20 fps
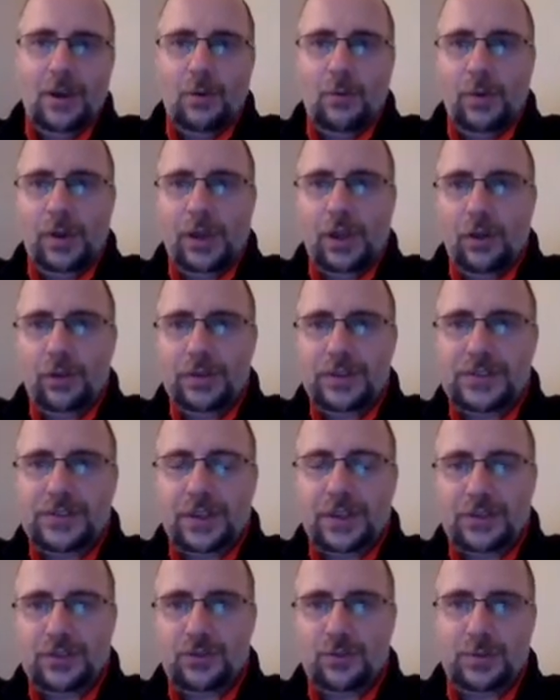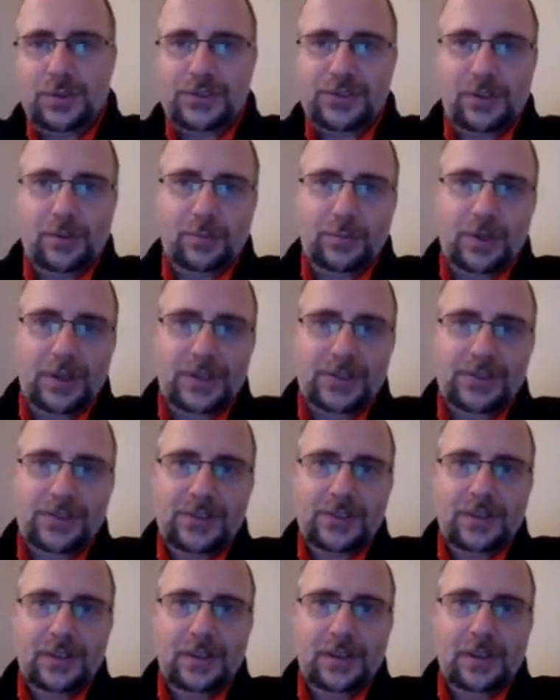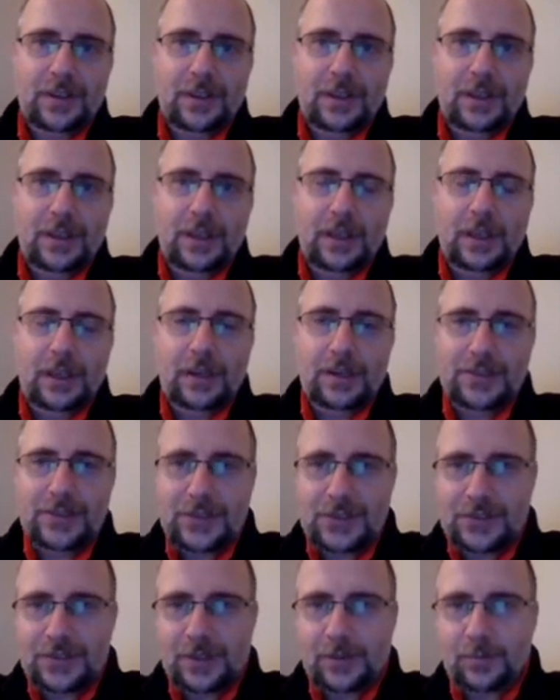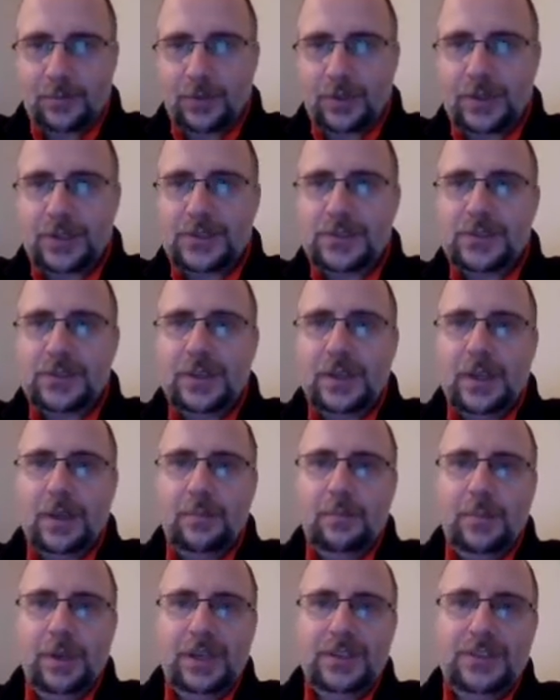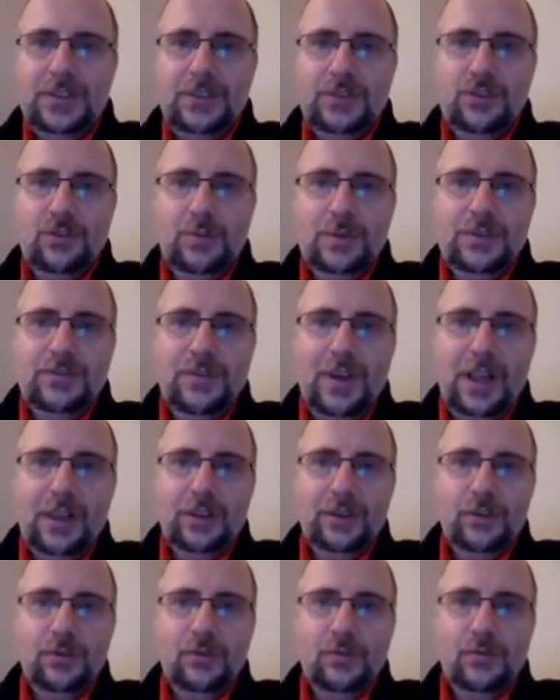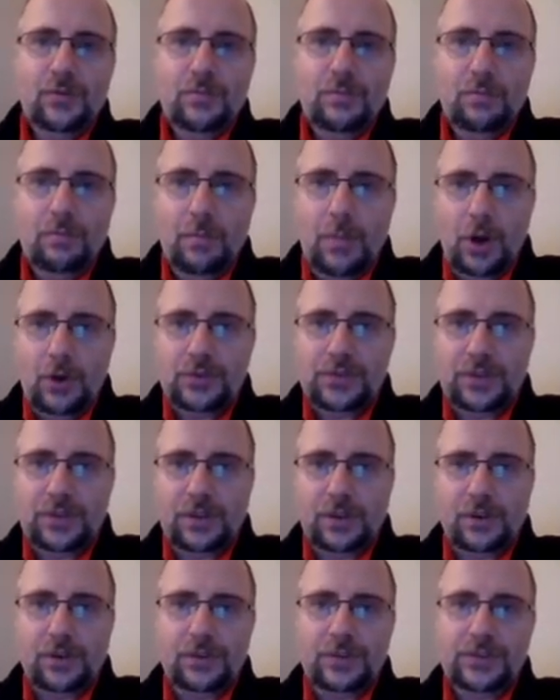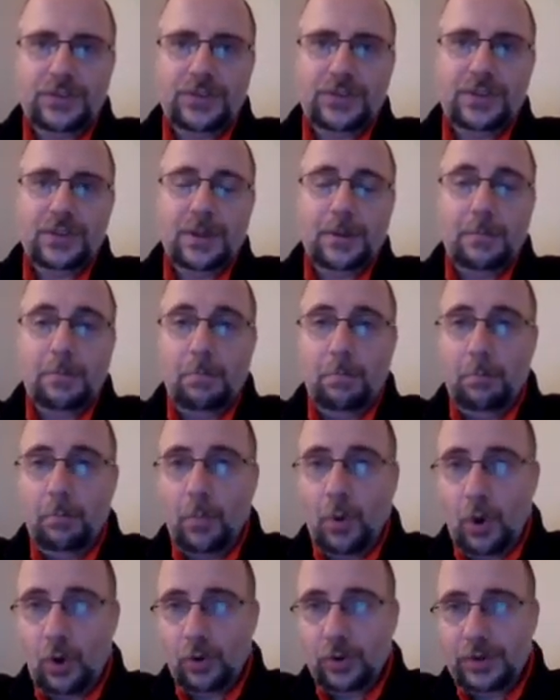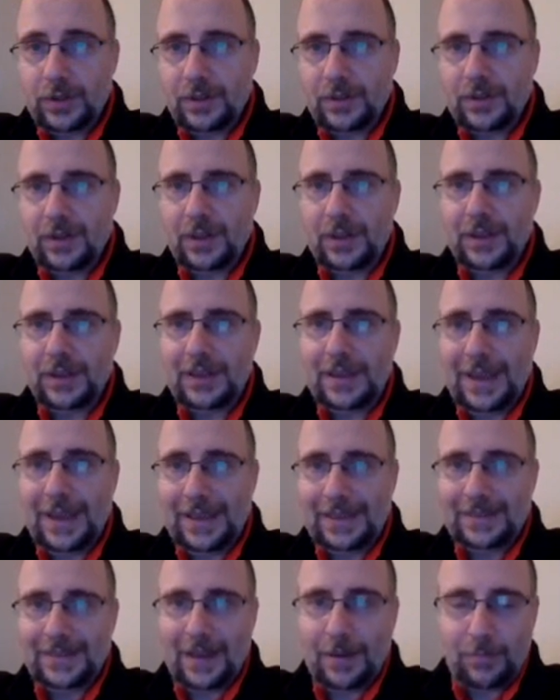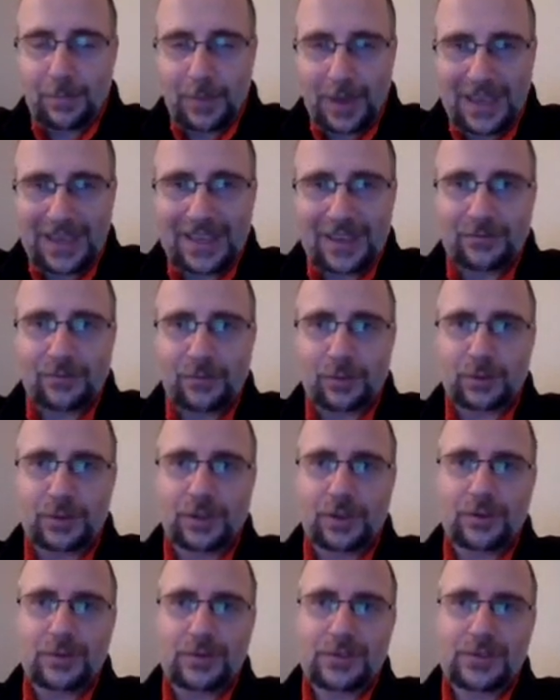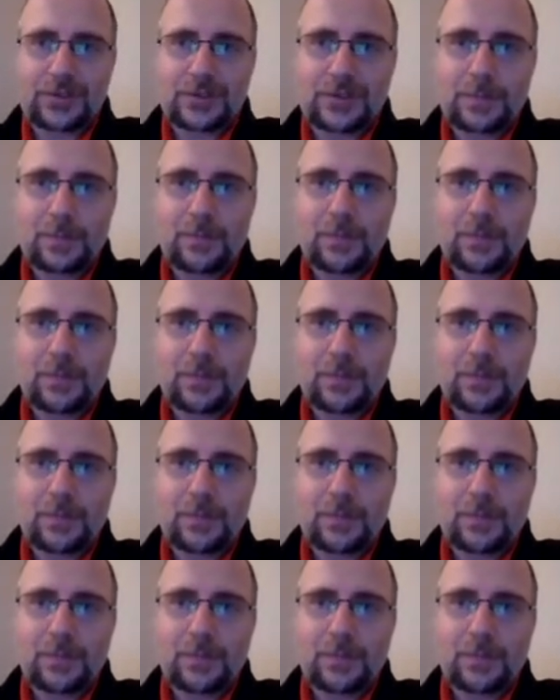We call this the consumer surplus. It is a surplus because consumers value most of the goods more than they end up paying for the goods.